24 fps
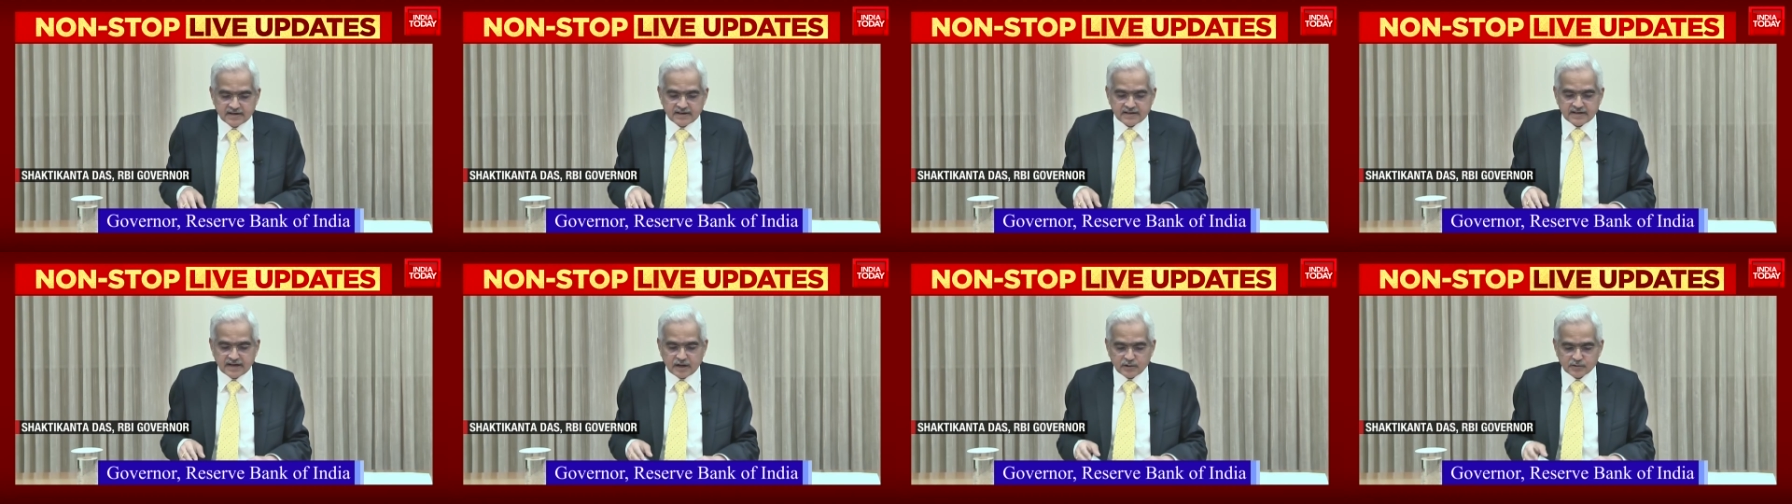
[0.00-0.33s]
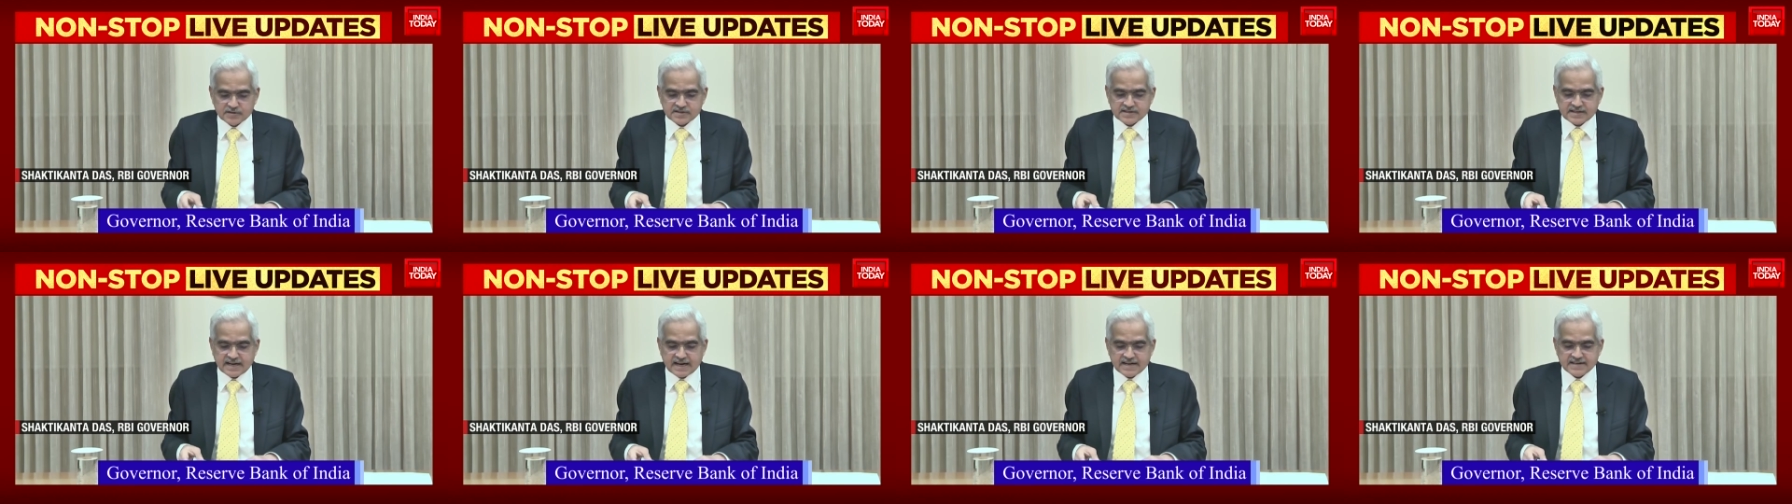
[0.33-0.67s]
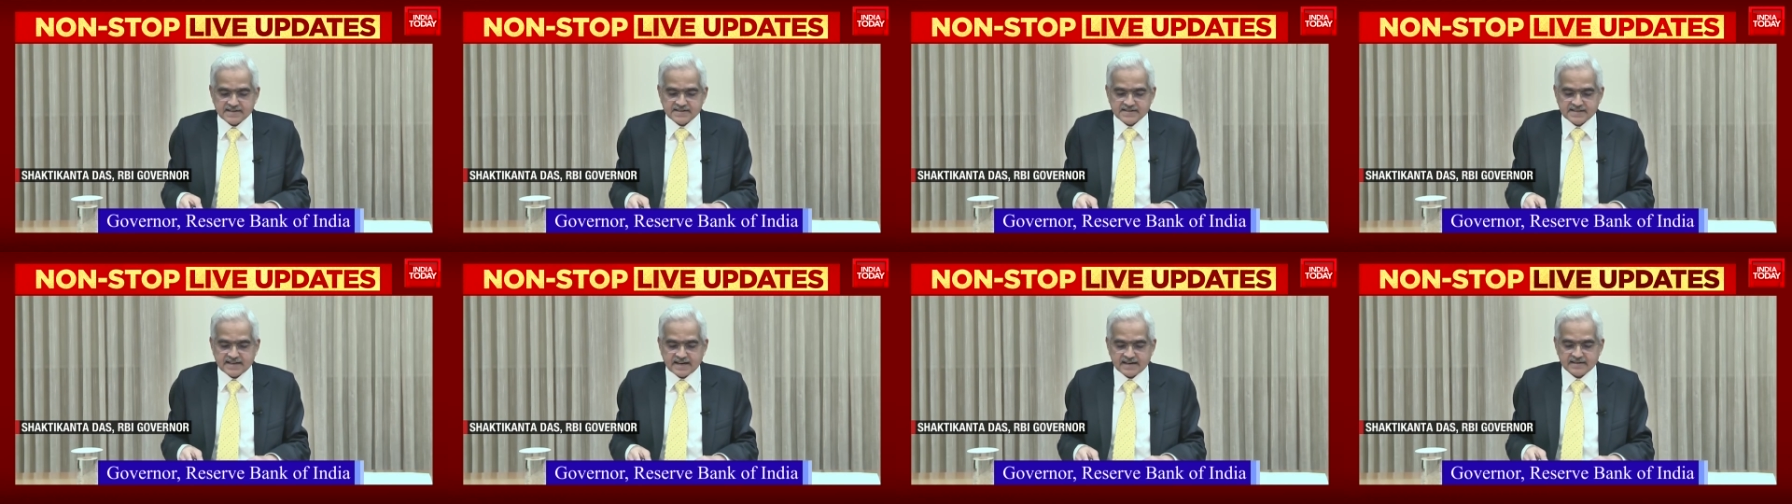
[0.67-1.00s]
now
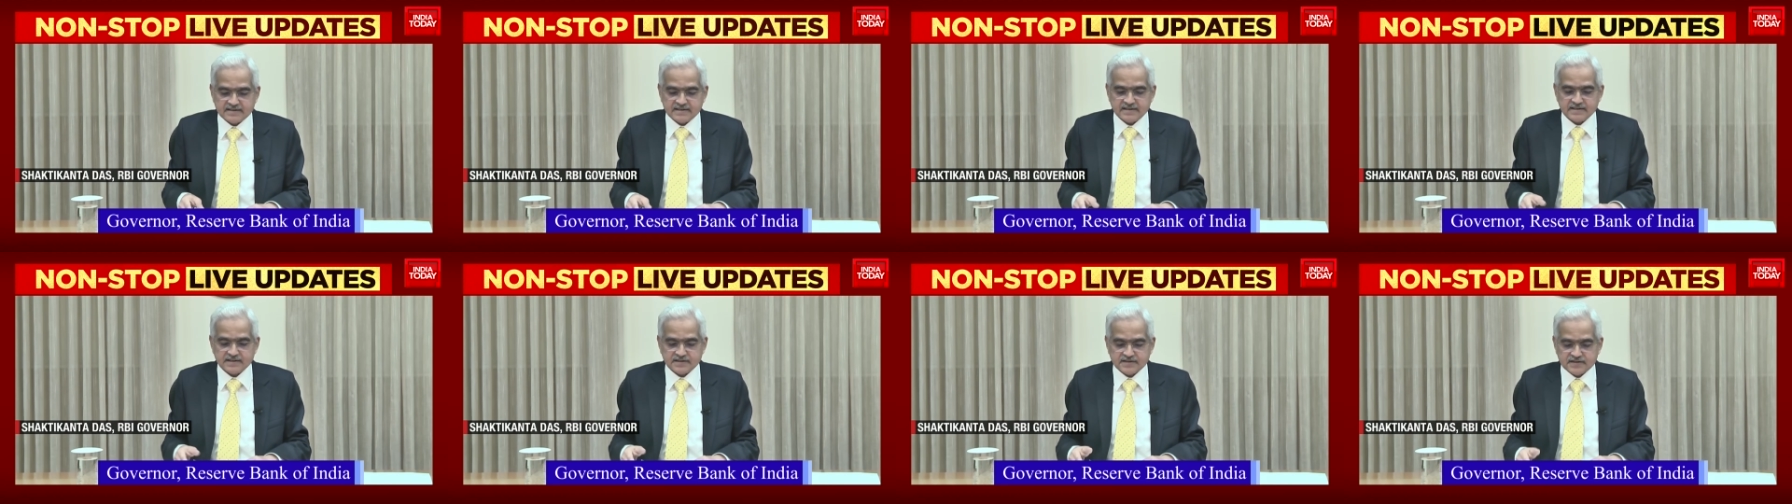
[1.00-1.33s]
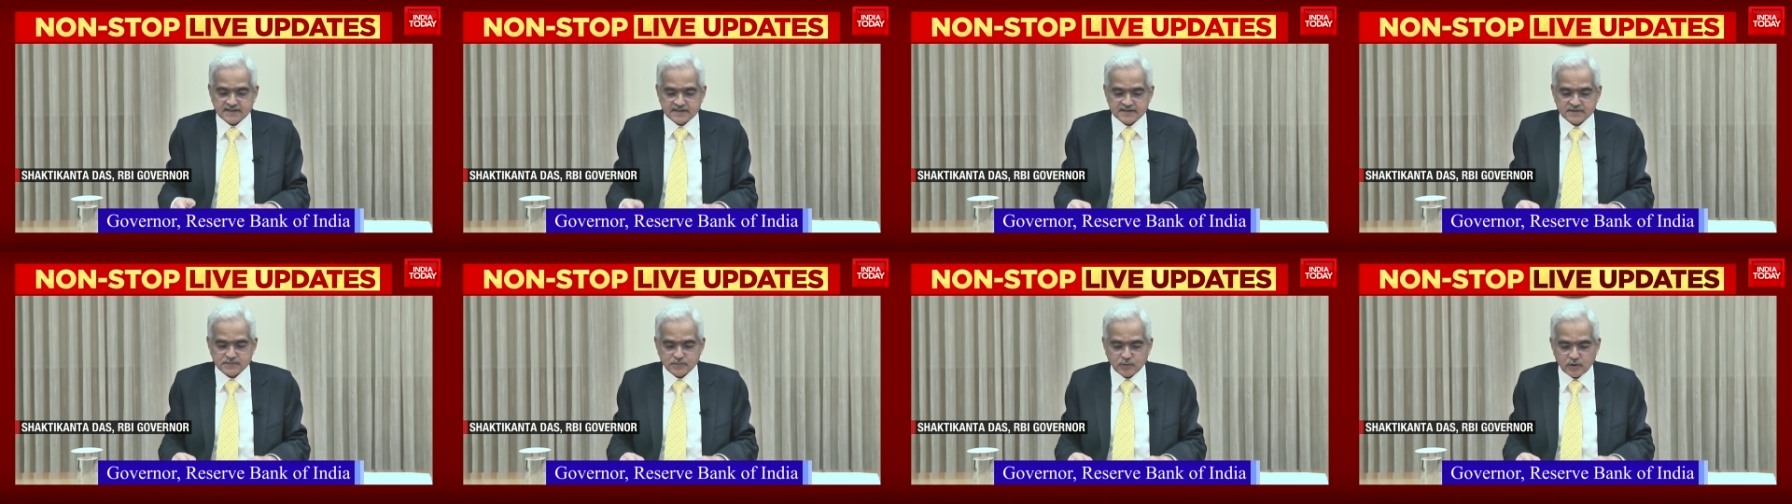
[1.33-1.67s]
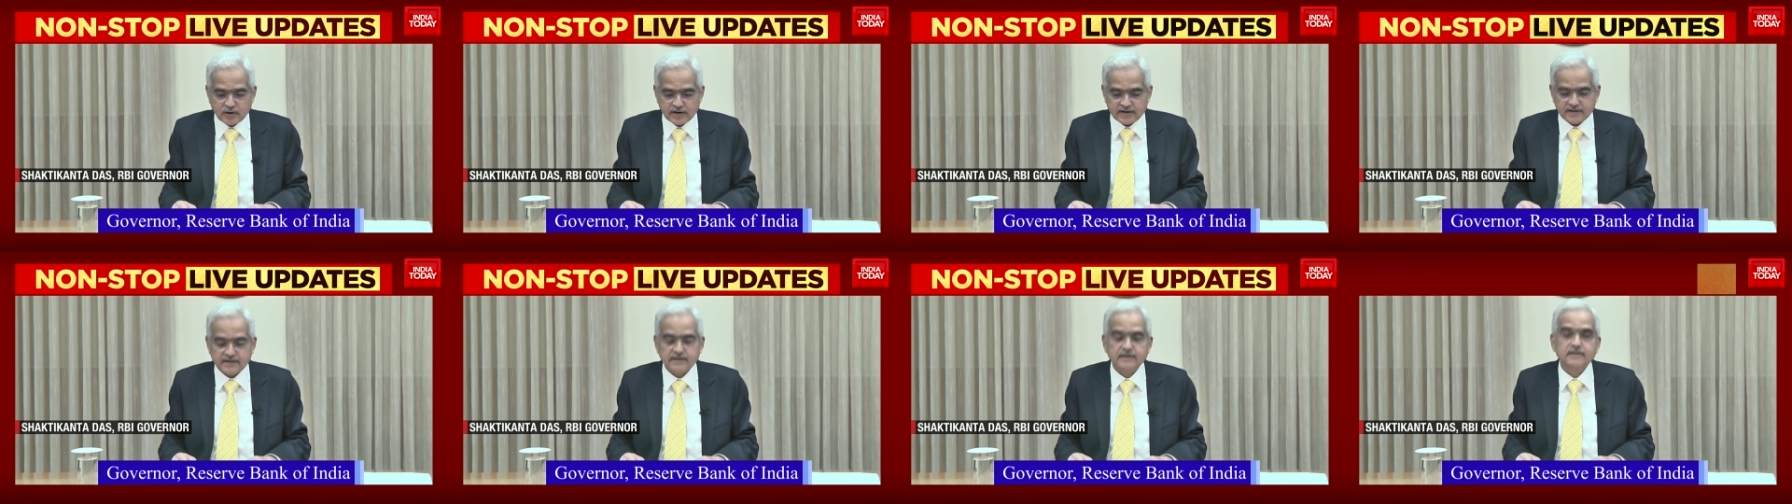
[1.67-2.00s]
stands at
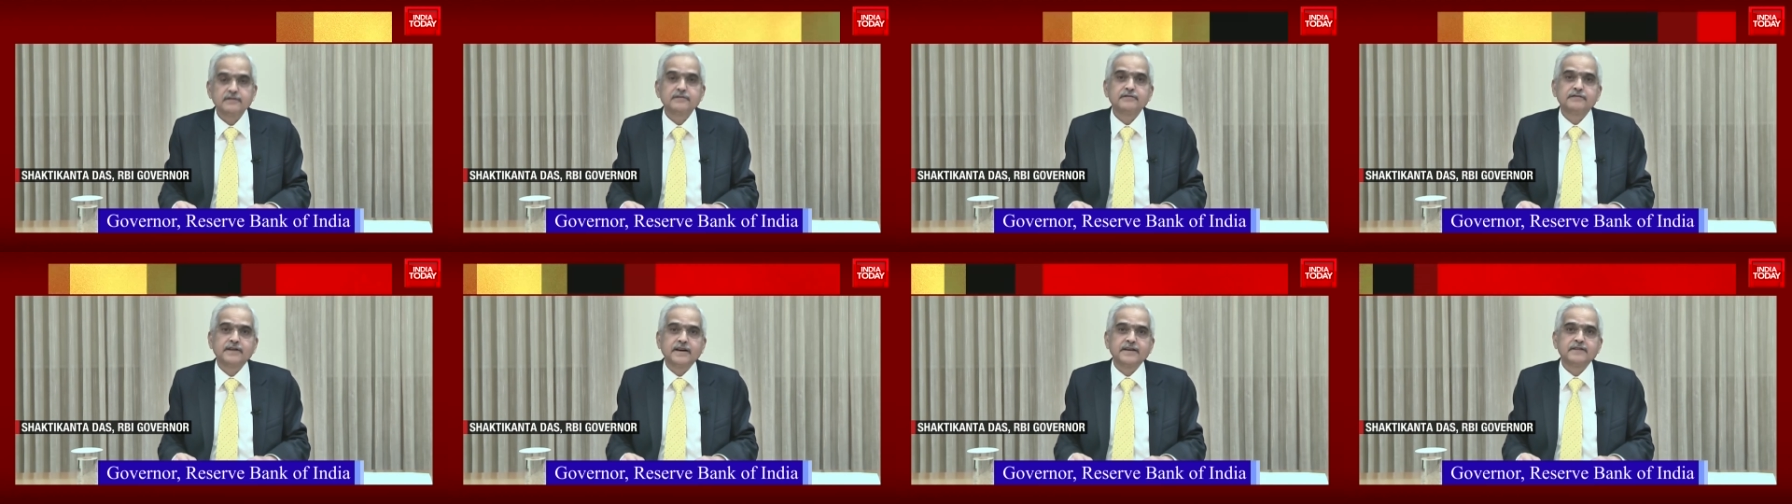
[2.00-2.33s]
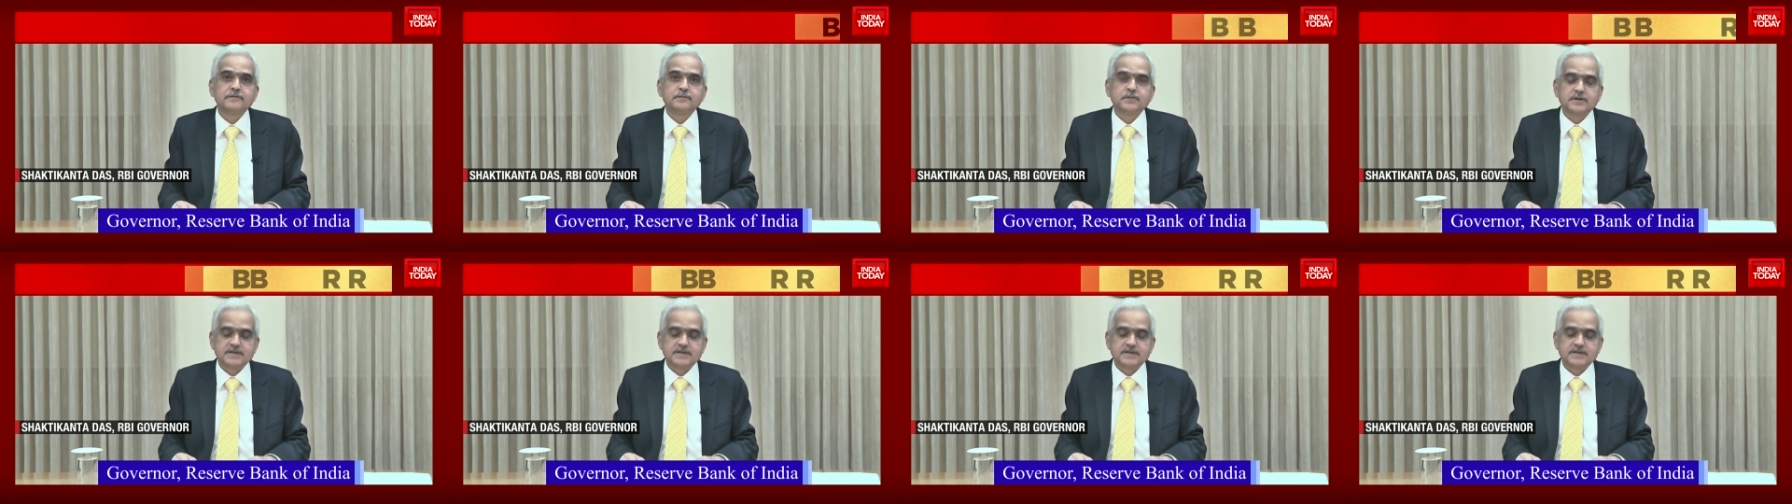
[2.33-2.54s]
6.5%.